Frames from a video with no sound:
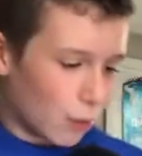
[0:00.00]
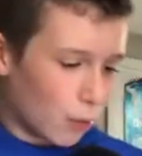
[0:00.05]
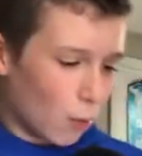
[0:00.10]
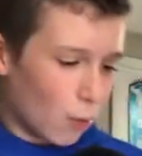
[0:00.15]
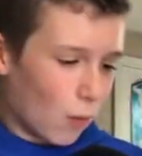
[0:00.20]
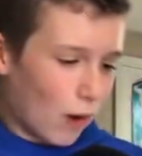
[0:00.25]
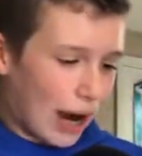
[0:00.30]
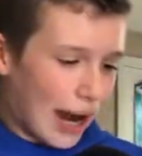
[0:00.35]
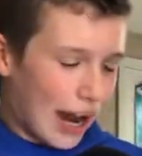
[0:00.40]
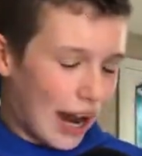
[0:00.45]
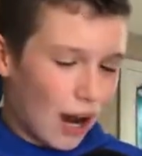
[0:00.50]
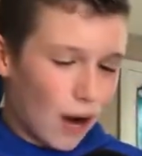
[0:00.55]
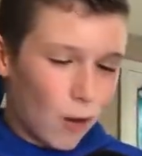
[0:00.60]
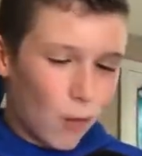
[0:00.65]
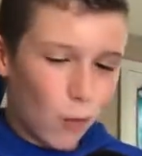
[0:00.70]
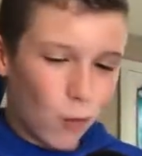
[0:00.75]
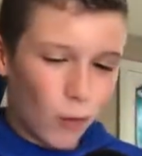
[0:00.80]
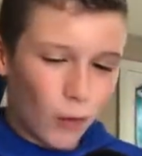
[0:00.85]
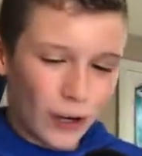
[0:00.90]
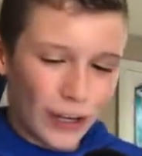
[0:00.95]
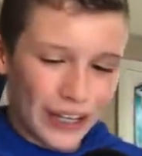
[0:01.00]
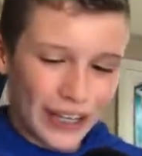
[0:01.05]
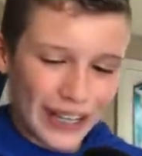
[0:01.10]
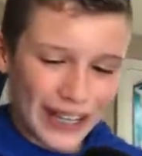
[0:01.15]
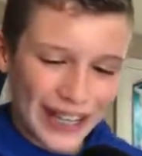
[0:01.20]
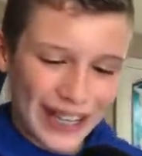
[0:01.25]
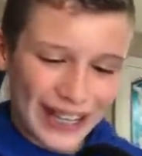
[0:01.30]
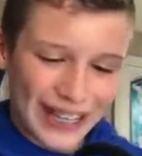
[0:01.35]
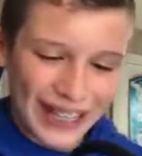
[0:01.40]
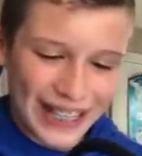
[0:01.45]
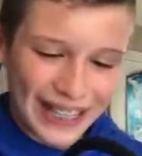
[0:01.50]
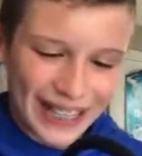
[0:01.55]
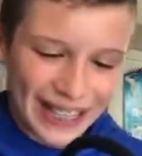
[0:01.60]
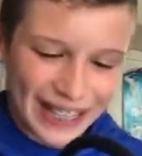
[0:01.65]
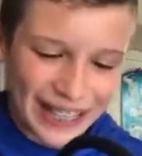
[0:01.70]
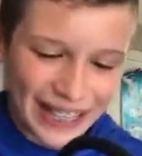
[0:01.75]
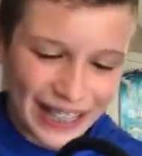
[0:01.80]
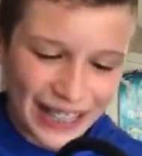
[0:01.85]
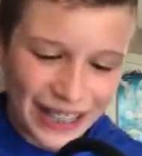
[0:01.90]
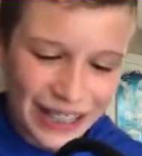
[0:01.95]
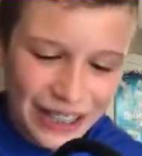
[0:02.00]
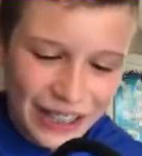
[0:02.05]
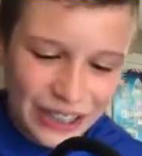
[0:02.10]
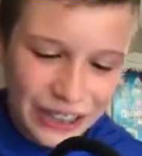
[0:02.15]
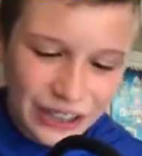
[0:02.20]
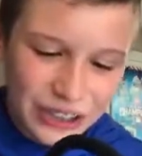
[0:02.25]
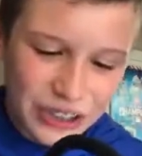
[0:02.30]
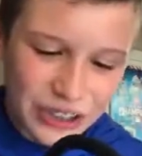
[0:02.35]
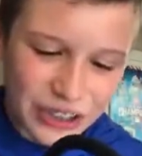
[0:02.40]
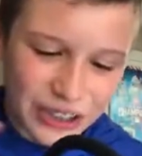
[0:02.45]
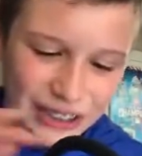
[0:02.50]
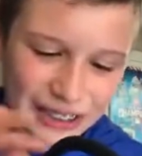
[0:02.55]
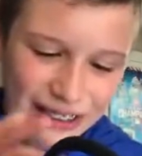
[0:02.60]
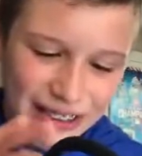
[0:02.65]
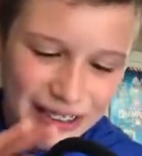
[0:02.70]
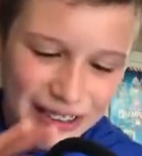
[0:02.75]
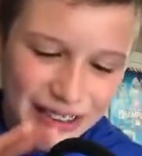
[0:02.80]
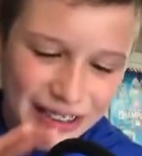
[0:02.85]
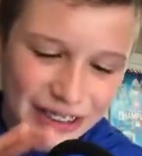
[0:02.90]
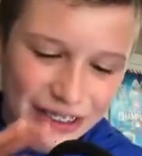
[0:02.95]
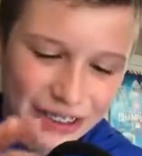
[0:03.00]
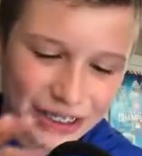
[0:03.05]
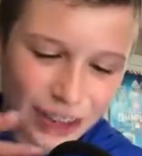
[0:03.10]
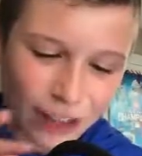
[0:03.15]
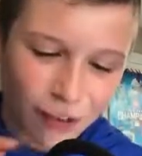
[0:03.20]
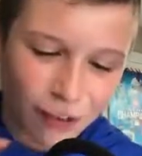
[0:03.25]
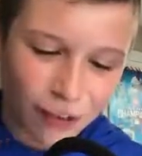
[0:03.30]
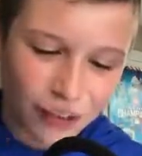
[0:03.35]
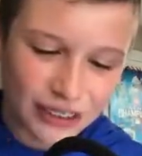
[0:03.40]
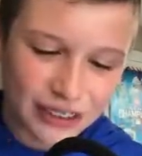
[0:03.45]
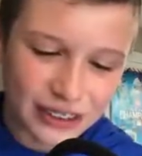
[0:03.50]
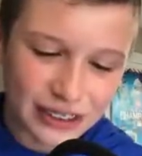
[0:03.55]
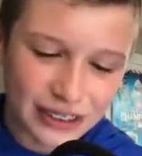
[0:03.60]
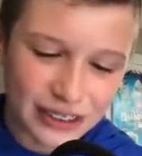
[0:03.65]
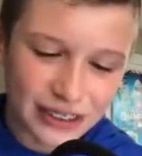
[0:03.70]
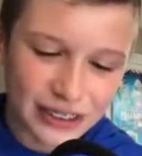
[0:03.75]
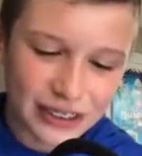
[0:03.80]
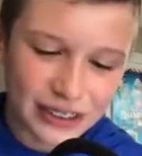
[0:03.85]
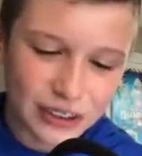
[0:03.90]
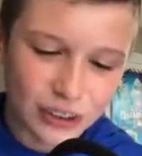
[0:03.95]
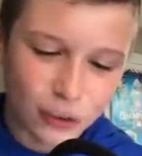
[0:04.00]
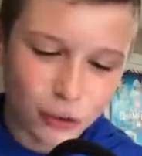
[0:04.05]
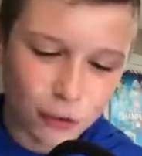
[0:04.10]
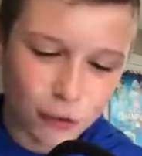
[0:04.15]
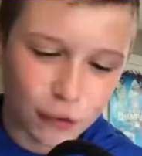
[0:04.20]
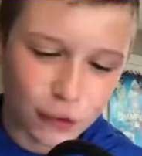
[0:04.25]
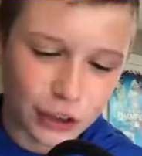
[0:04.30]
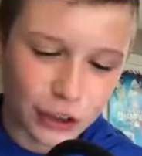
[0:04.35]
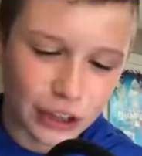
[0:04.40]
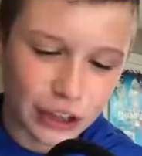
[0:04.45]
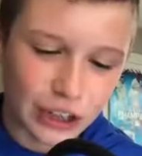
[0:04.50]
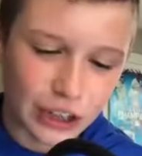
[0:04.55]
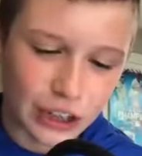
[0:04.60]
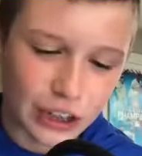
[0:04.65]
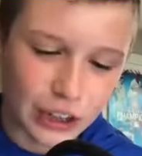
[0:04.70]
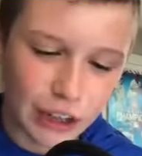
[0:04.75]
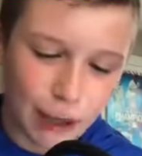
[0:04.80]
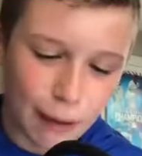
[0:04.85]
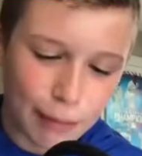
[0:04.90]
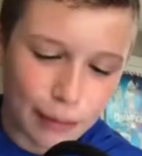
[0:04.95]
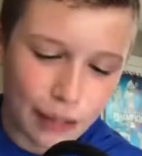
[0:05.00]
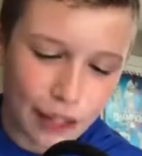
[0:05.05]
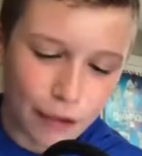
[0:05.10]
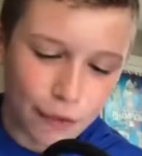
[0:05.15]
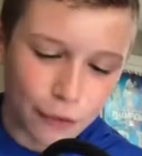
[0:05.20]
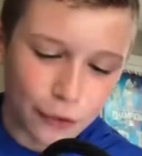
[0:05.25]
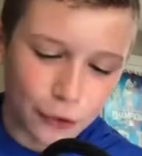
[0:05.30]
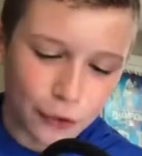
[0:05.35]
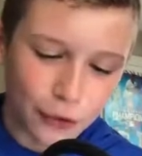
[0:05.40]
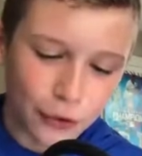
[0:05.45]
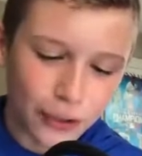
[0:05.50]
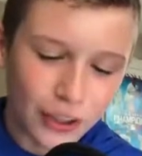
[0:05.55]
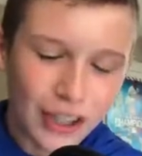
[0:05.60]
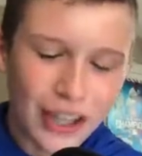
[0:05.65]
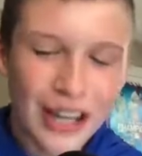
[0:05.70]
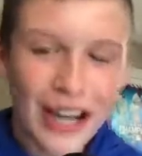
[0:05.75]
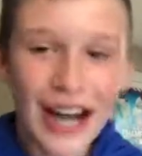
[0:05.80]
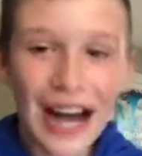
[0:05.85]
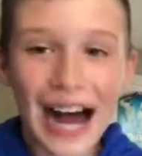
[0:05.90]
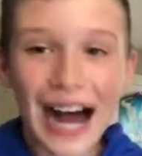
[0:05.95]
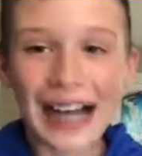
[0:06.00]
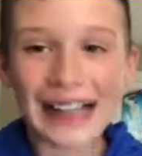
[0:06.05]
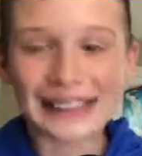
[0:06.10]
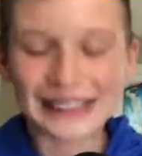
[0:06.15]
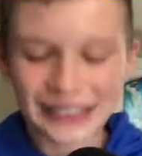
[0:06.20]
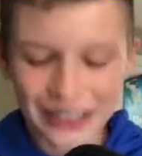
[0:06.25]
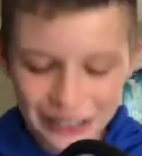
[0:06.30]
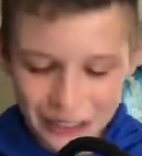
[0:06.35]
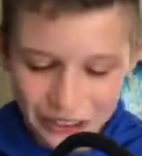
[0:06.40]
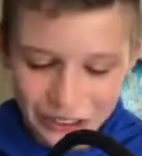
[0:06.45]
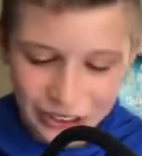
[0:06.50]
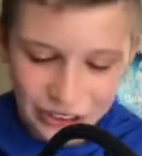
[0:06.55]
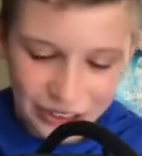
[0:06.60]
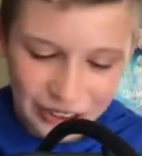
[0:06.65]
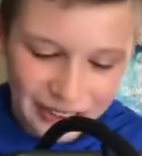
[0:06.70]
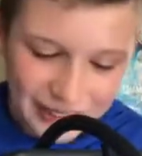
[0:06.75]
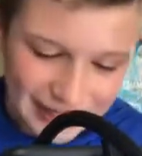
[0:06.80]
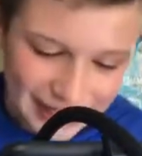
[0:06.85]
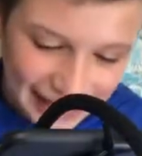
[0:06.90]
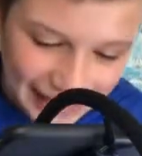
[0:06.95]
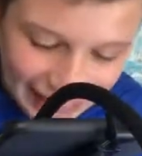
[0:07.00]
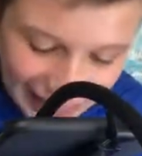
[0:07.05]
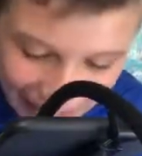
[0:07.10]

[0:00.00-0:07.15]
wow, what a hit. Justin Jefferson, silver club level. I saw the Justin,